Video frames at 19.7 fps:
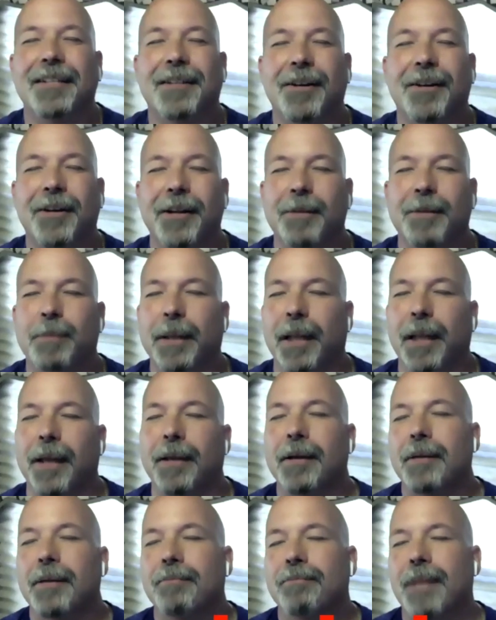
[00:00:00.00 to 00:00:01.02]
there and it'd be like
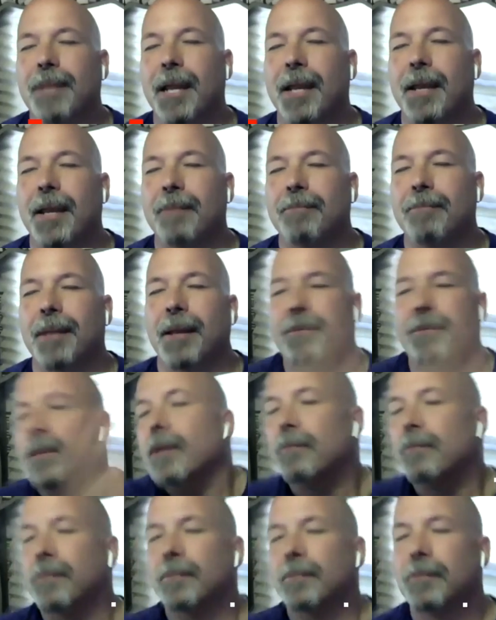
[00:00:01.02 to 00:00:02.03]
nine
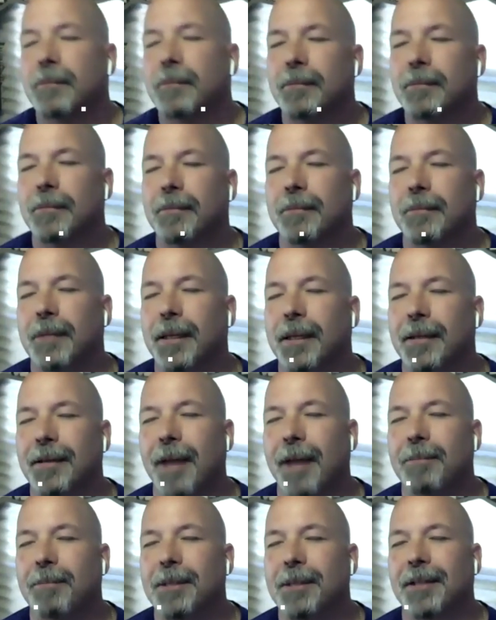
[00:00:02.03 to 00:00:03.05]

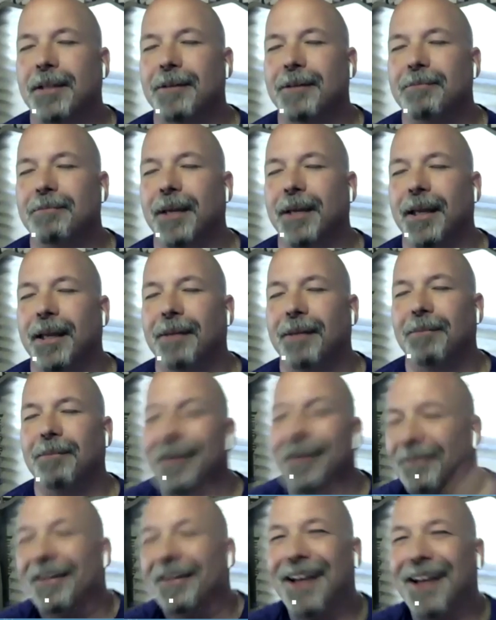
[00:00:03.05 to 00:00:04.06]
minutes, like me,
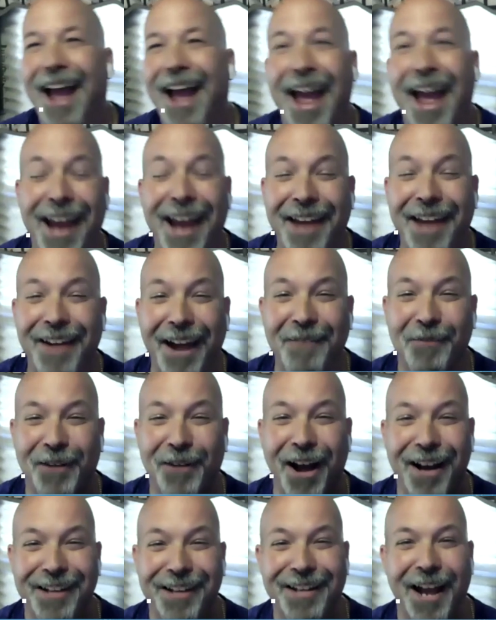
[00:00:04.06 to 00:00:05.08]
me, and and I've
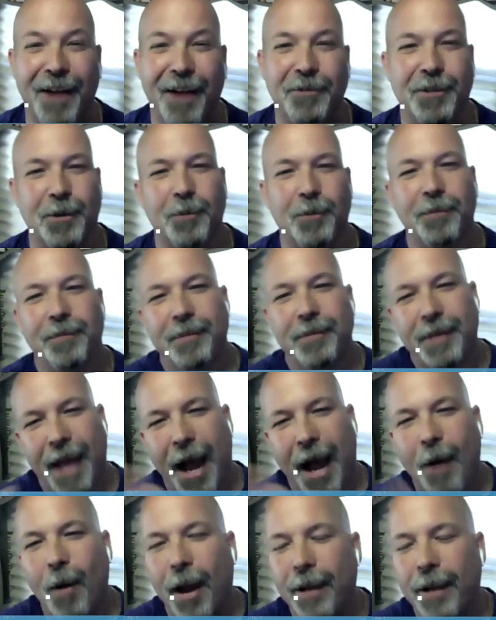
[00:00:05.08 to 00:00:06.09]
got it down. So
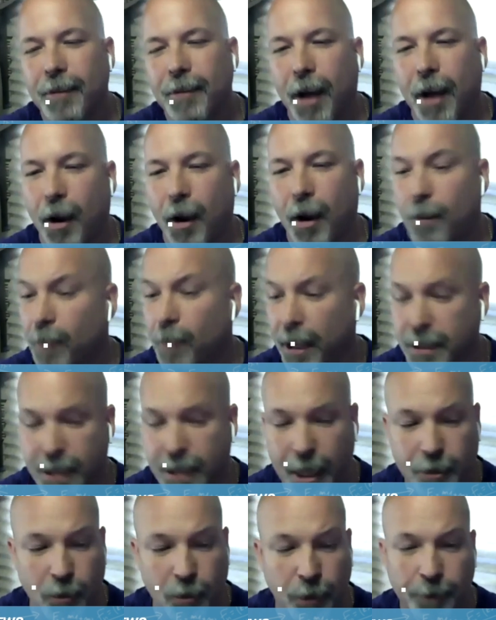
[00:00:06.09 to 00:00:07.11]
now I on my
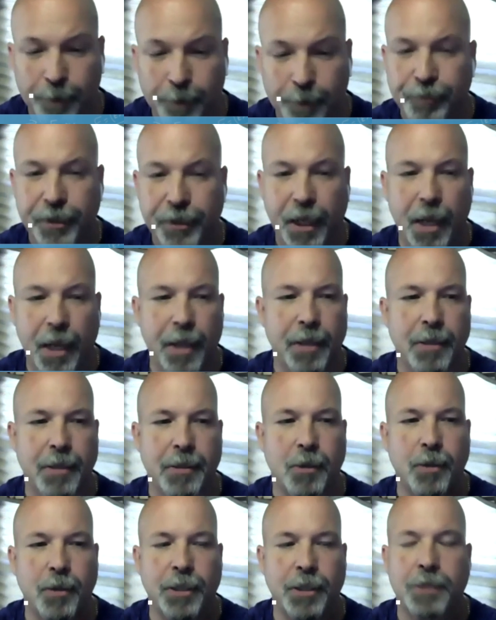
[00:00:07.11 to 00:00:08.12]
schedule, and
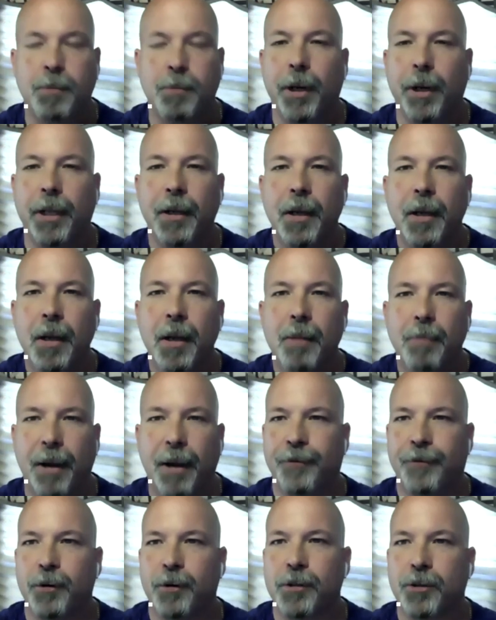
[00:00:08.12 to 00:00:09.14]
so this morning my
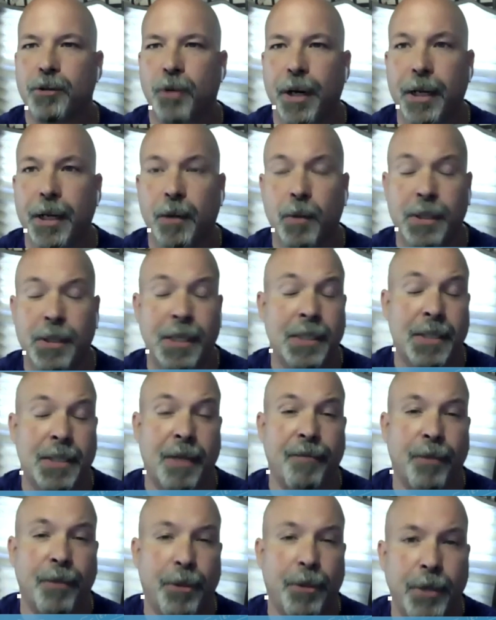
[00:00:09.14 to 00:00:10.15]
first training was at
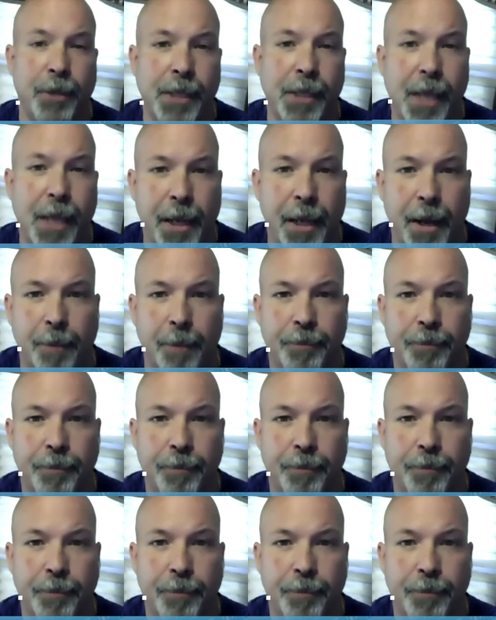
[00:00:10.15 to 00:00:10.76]
7:30 a.m.